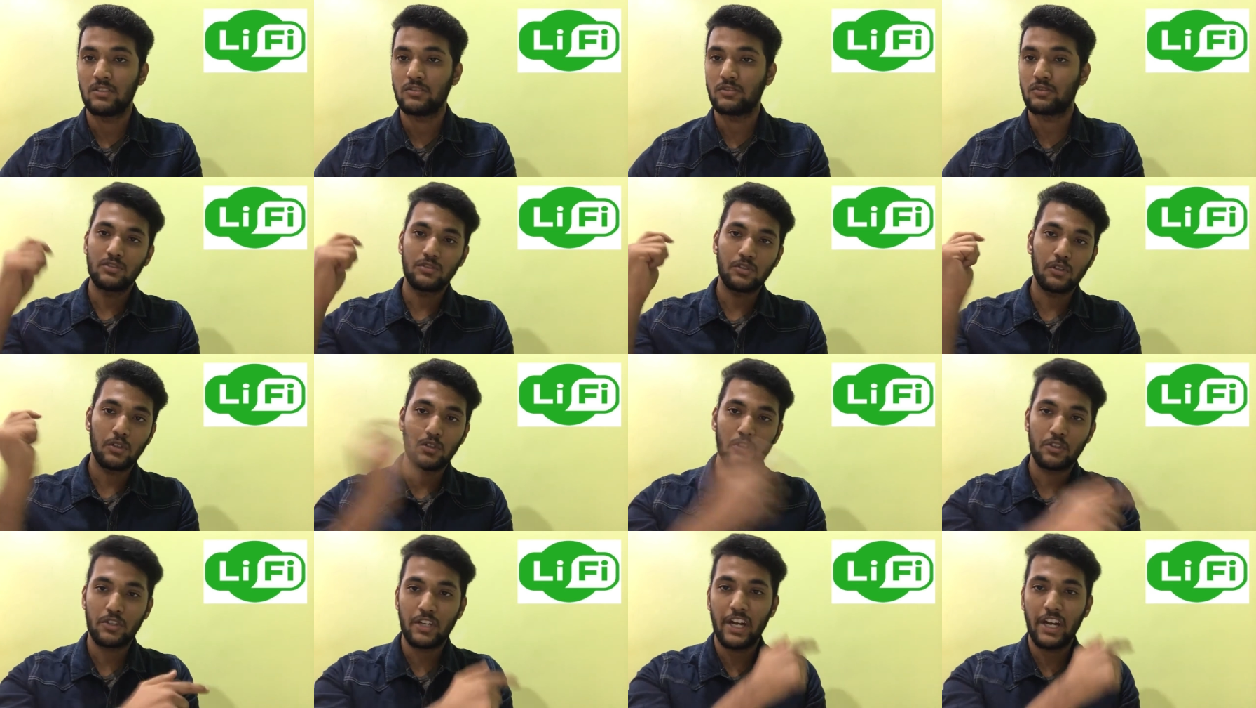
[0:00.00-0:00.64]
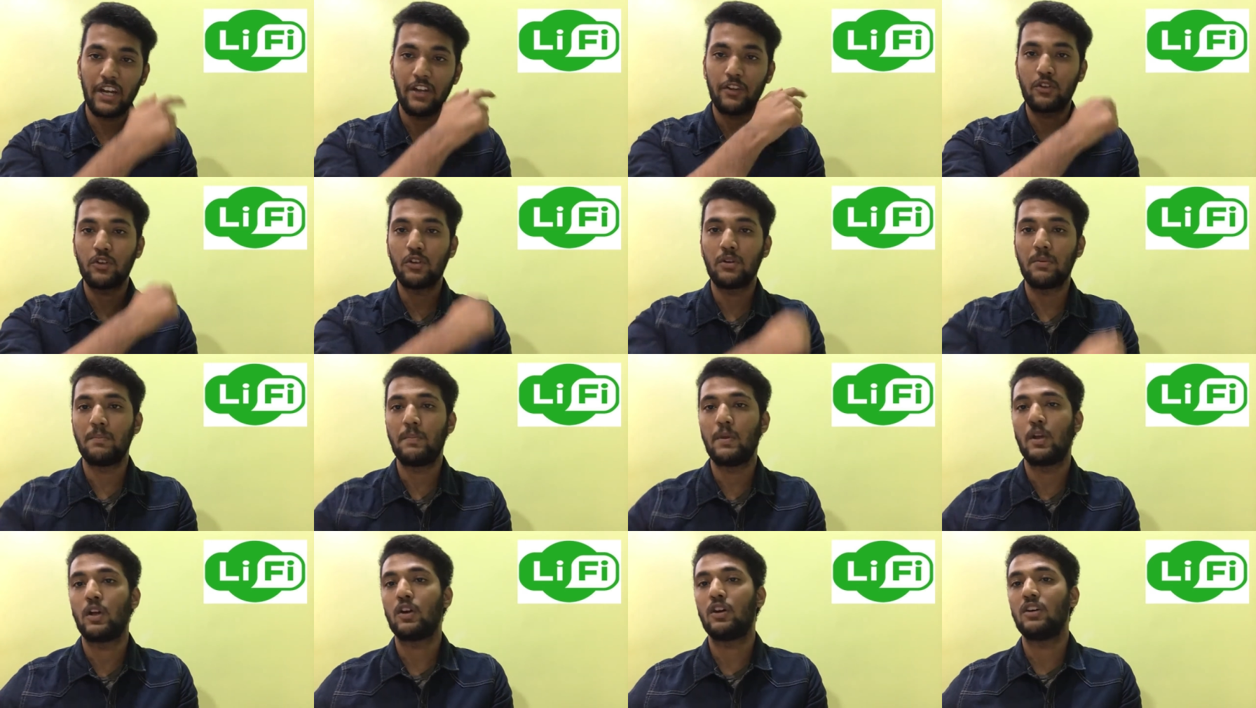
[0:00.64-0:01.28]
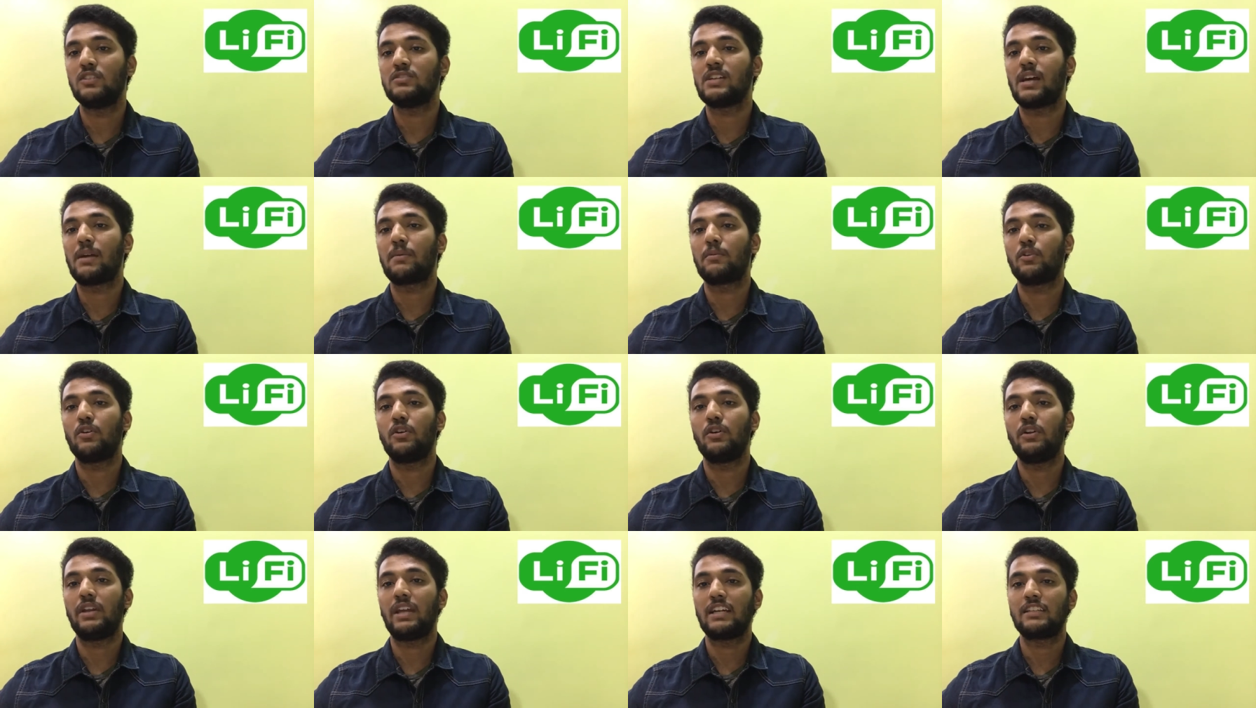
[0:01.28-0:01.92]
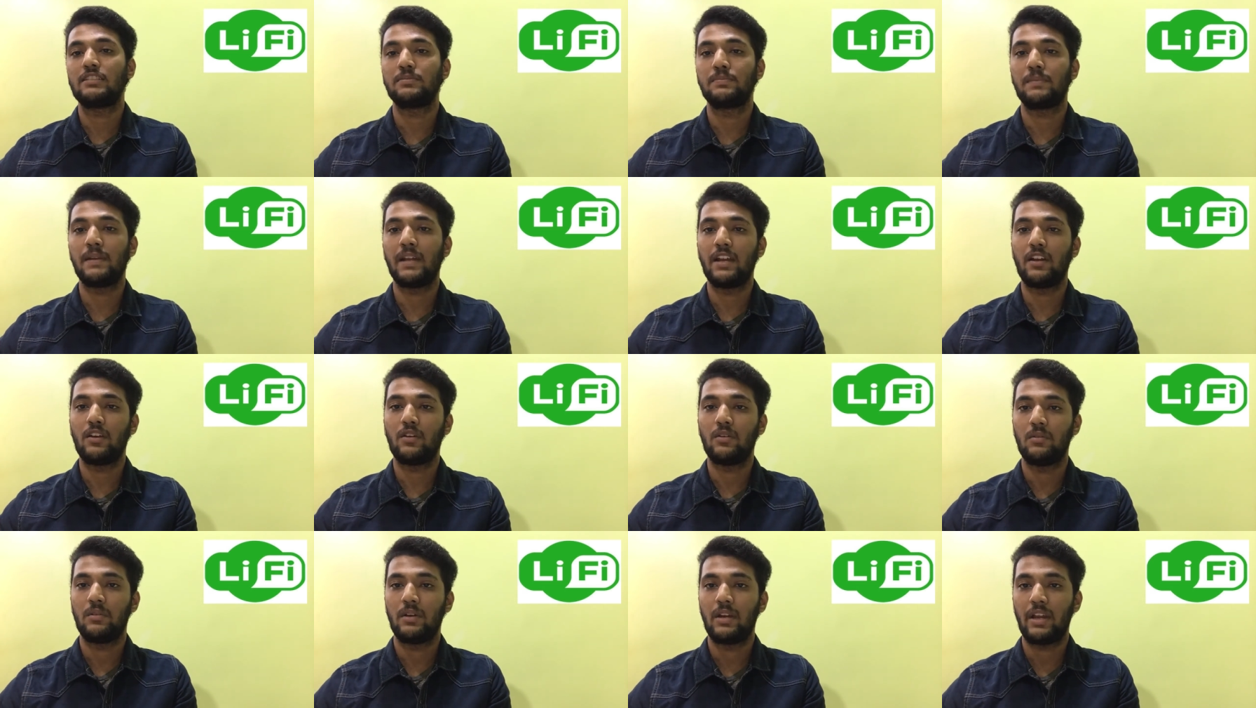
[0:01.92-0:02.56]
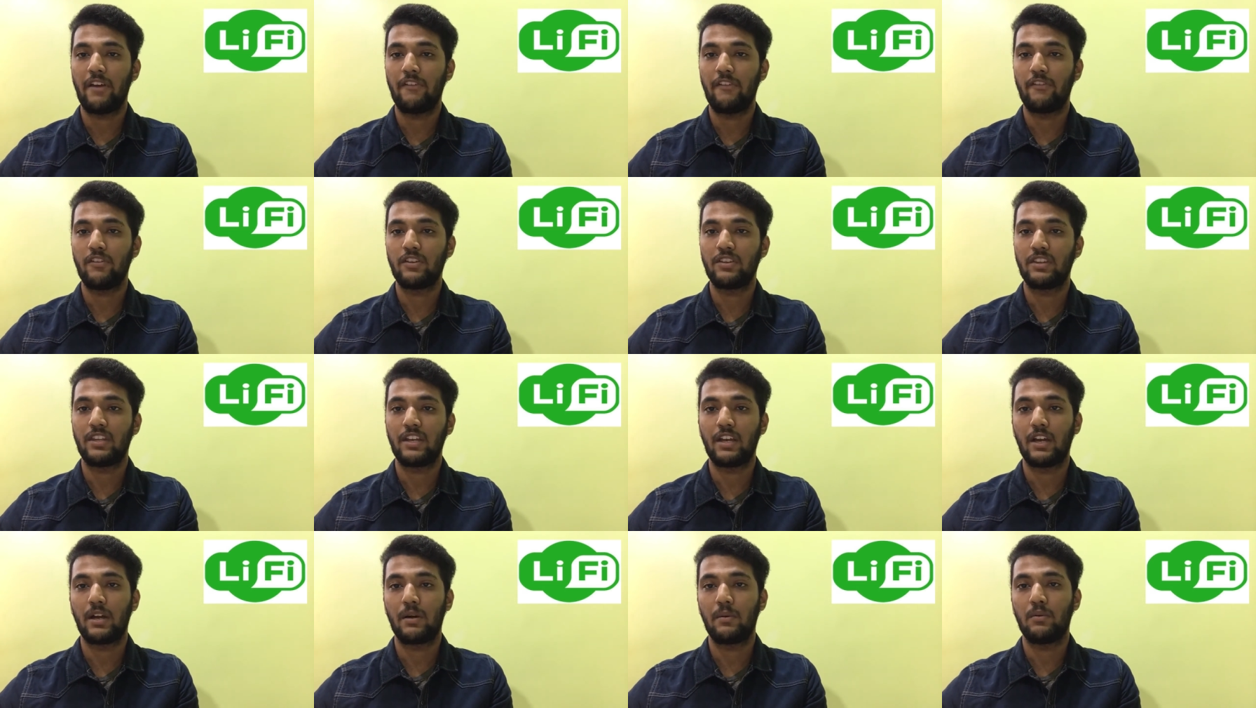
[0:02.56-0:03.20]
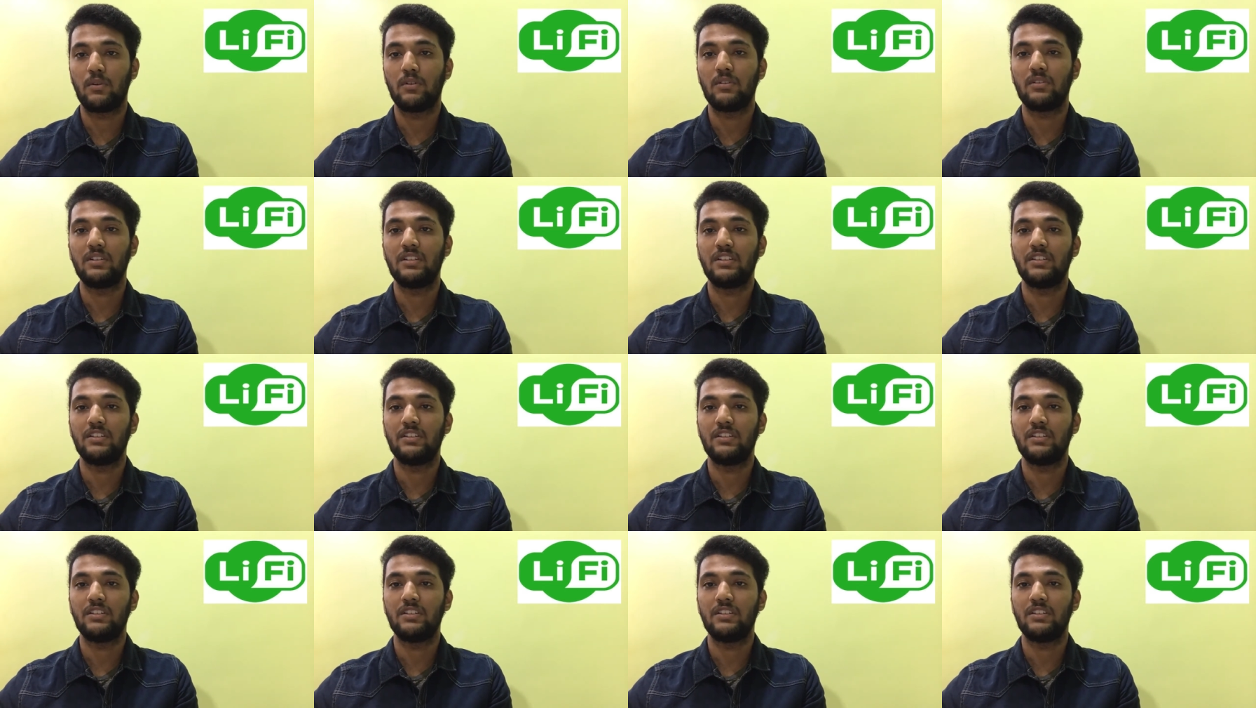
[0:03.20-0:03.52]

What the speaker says: So stay tuned because I'm going to explain everything about